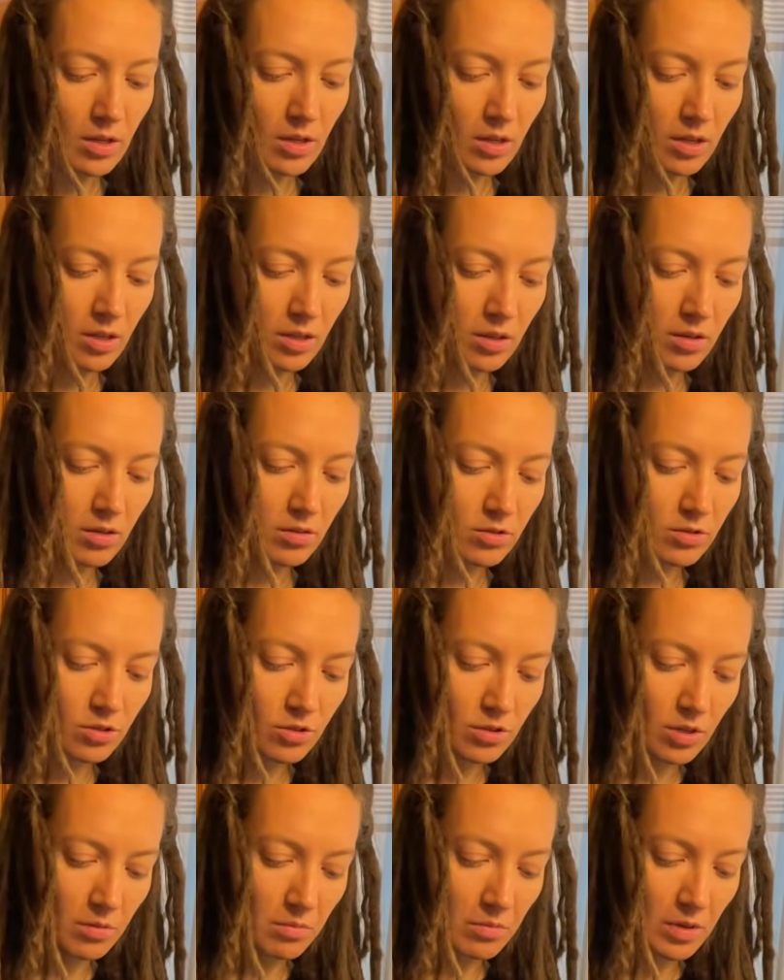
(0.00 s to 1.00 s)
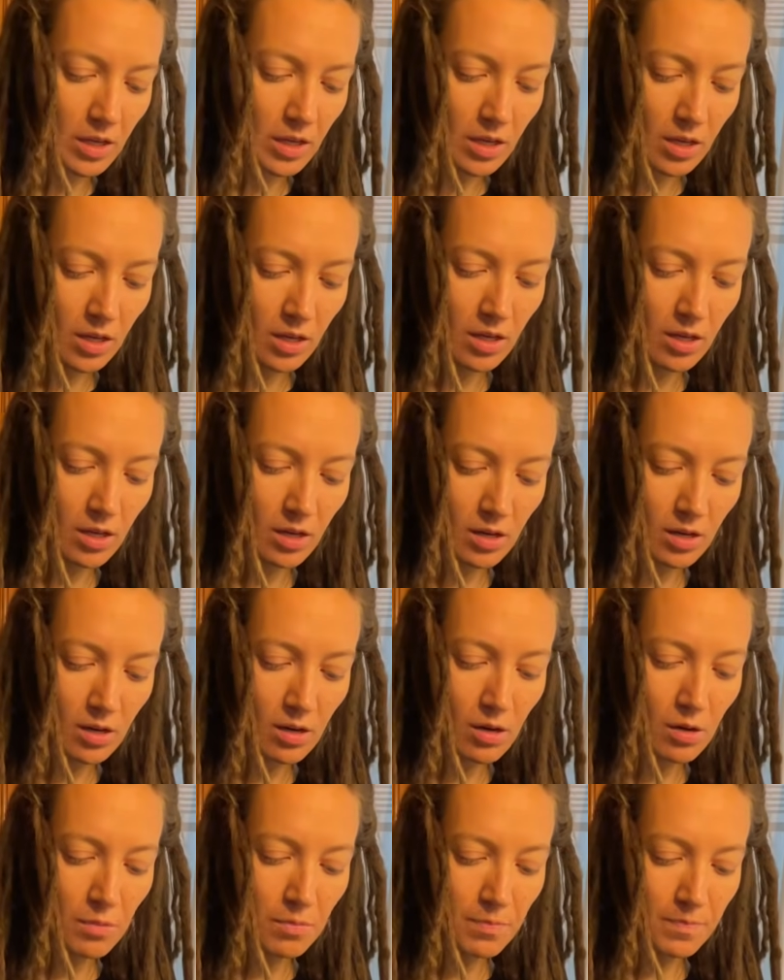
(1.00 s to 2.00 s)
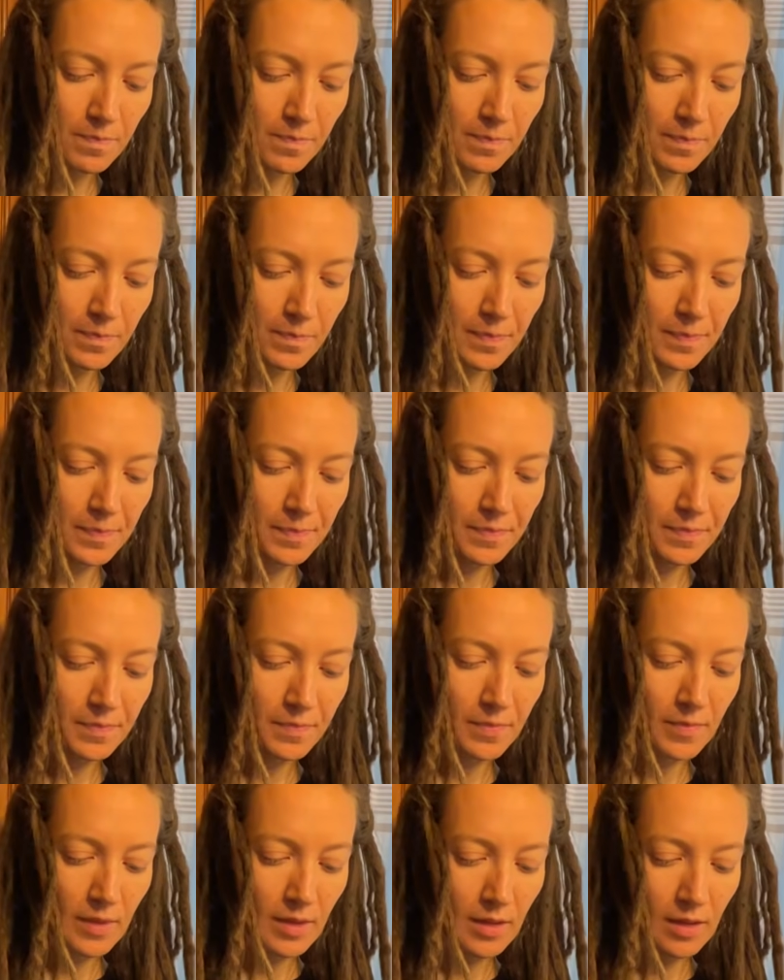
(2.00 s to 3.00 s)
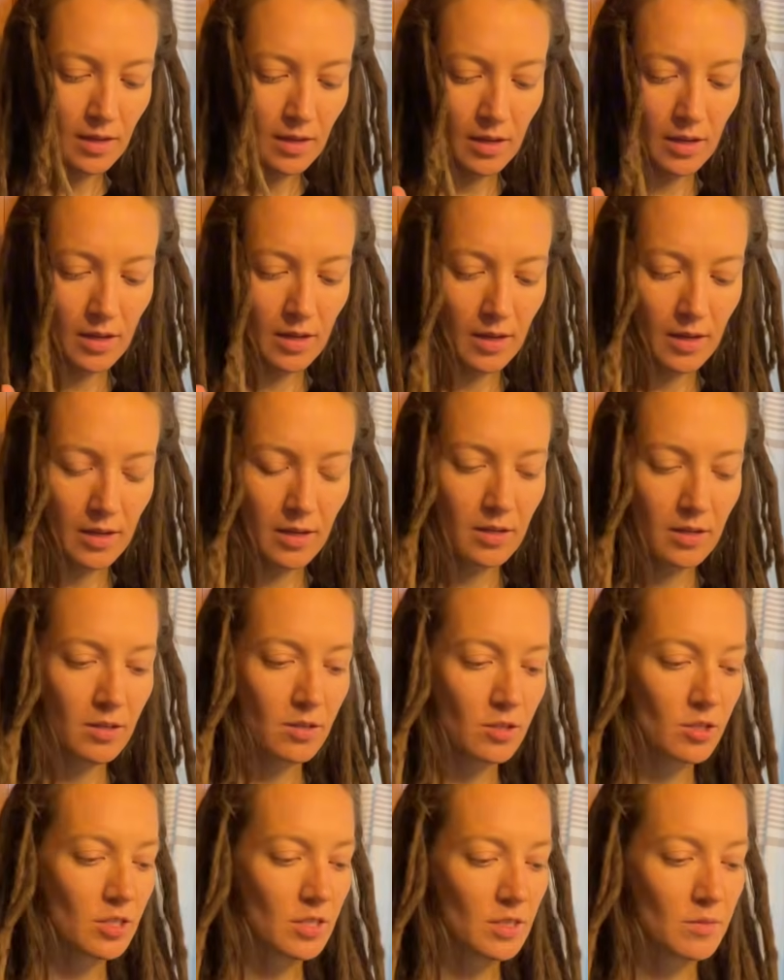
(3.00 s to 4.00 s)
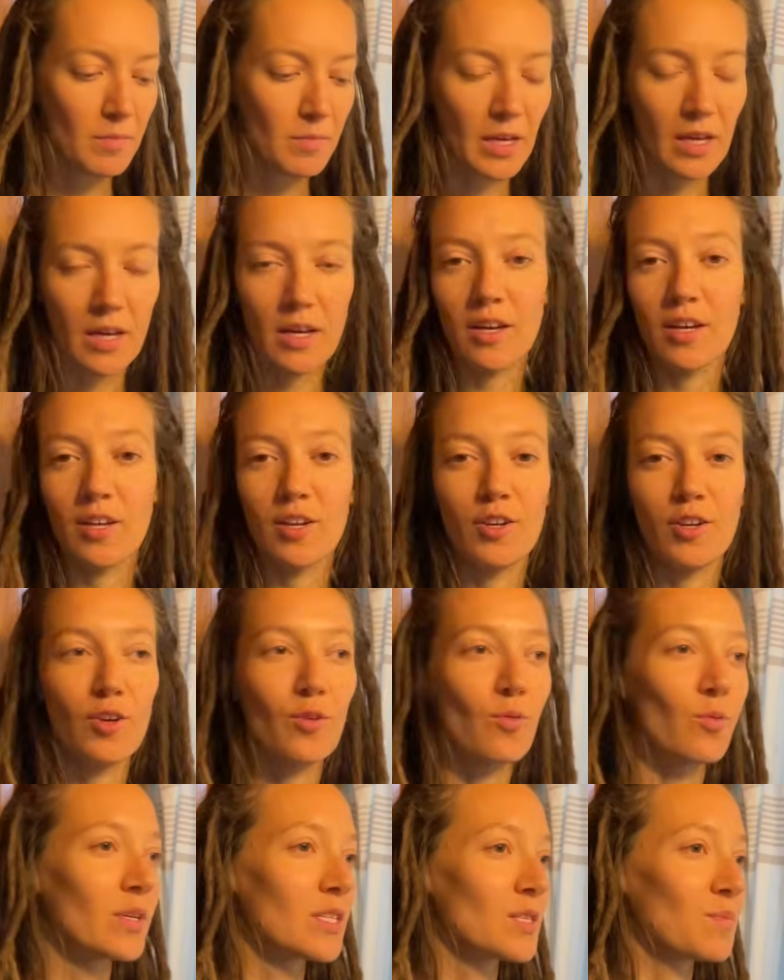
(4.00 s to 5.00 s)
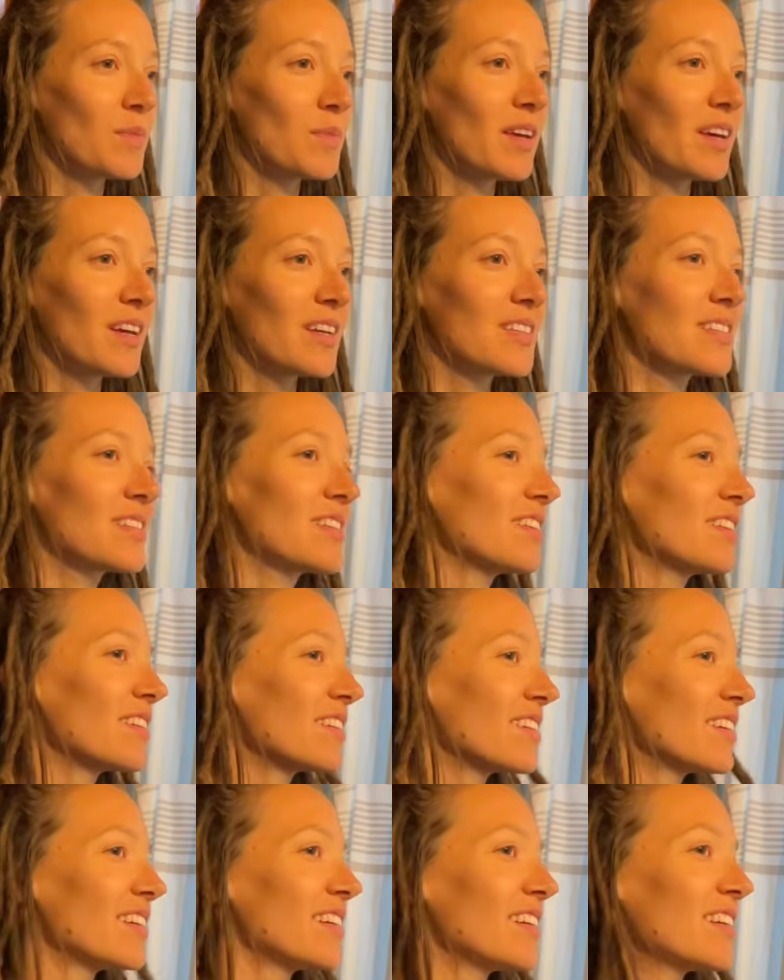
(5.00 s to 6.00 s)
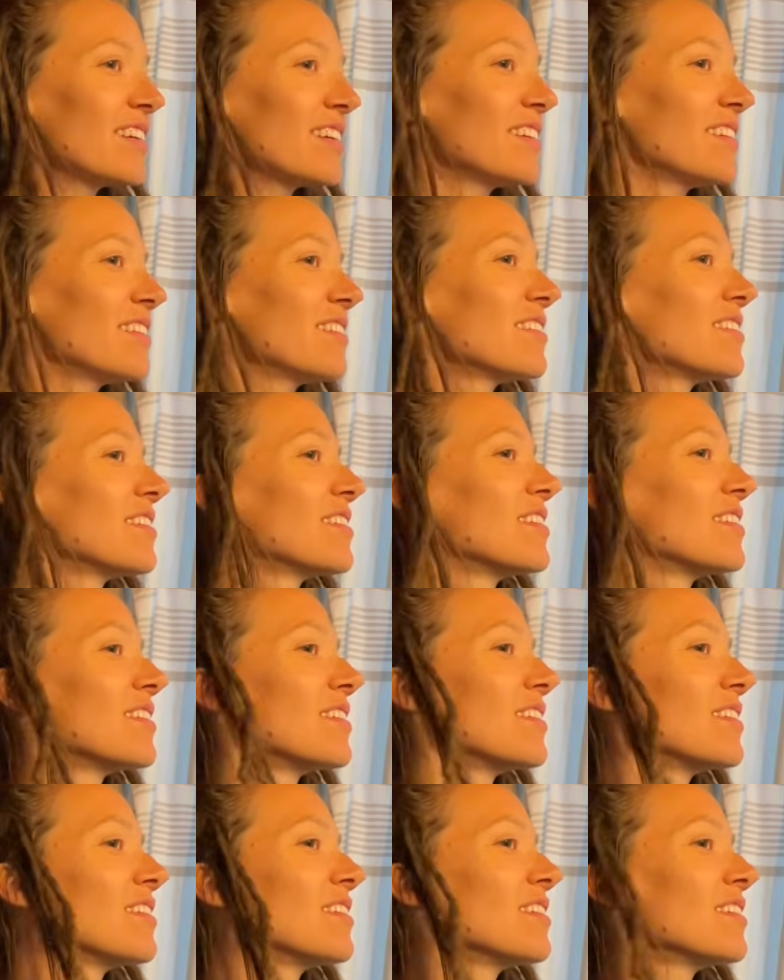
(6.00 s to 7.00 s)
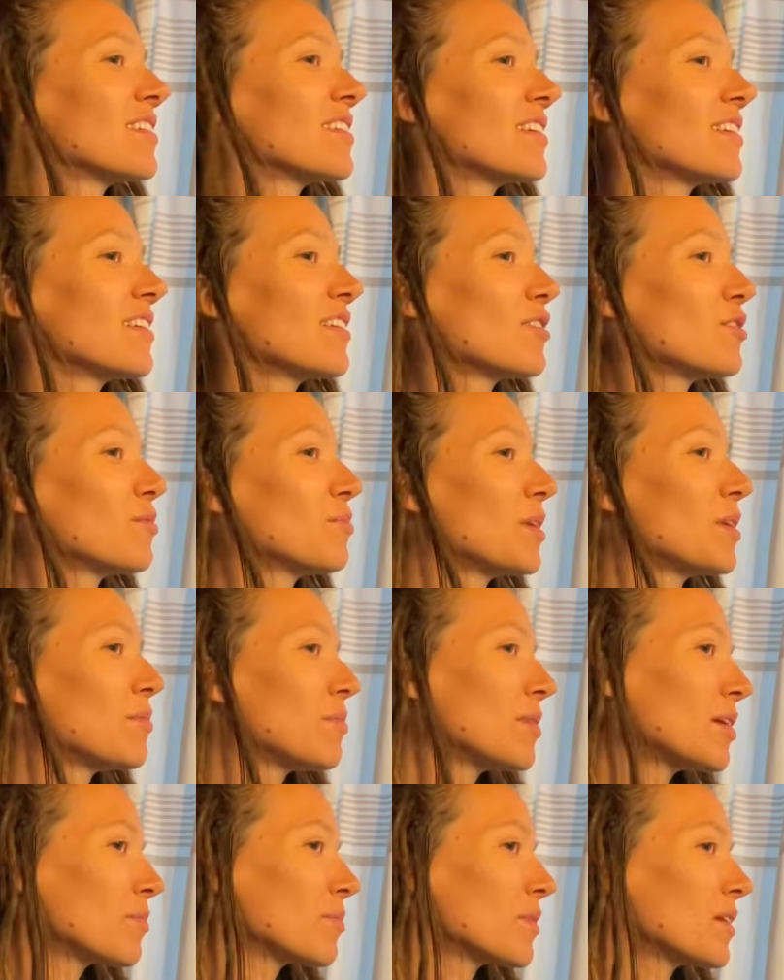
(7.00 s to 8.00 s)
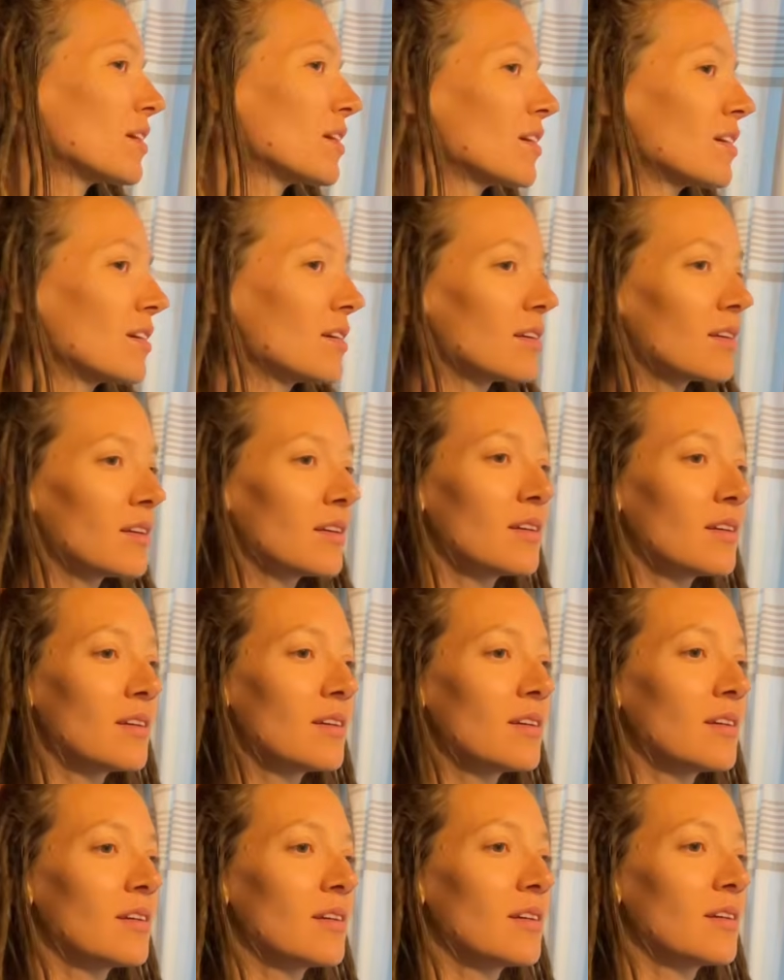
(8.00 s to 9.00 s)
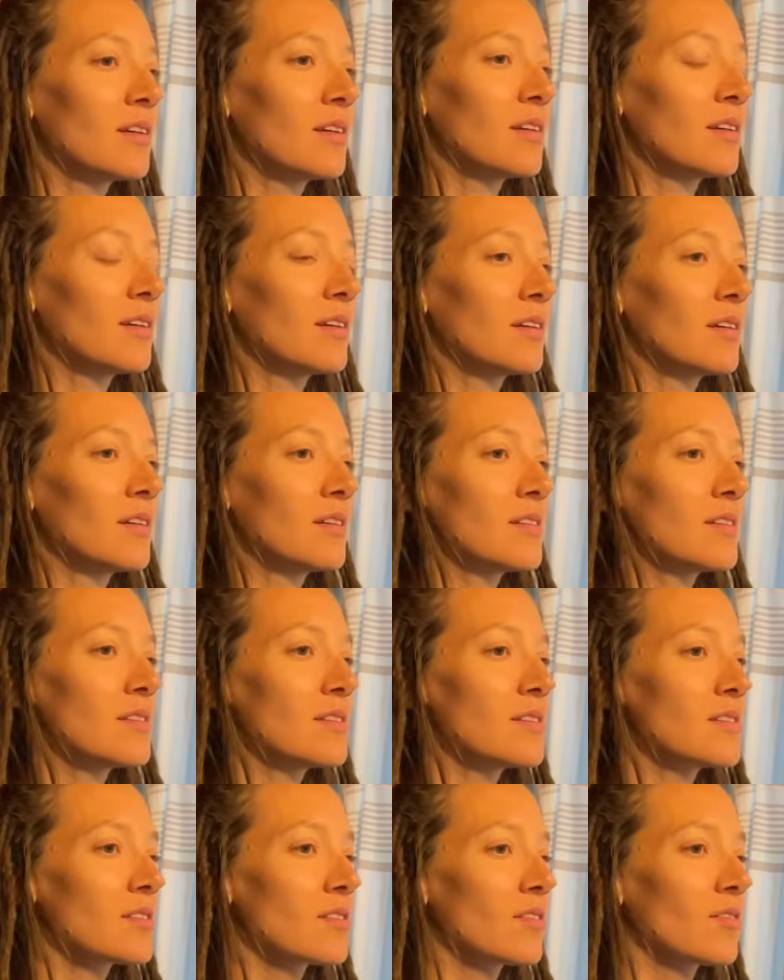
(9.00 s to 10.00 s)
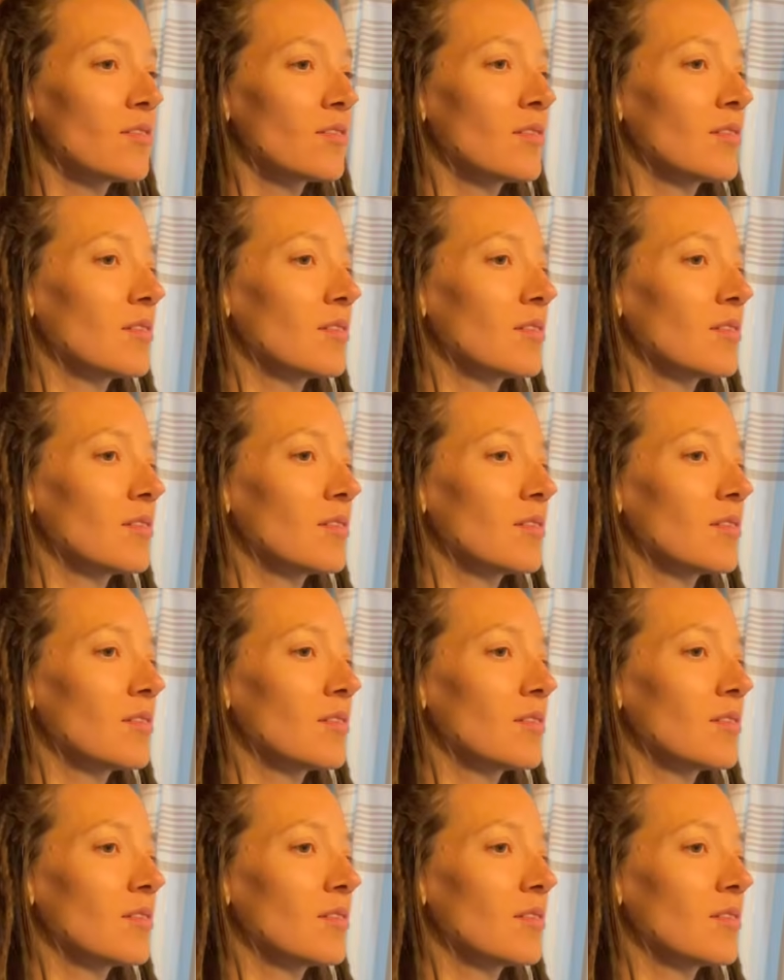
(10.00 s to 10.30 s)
a little trim here and just make new wispy ends. Look, tiny little baby up there. So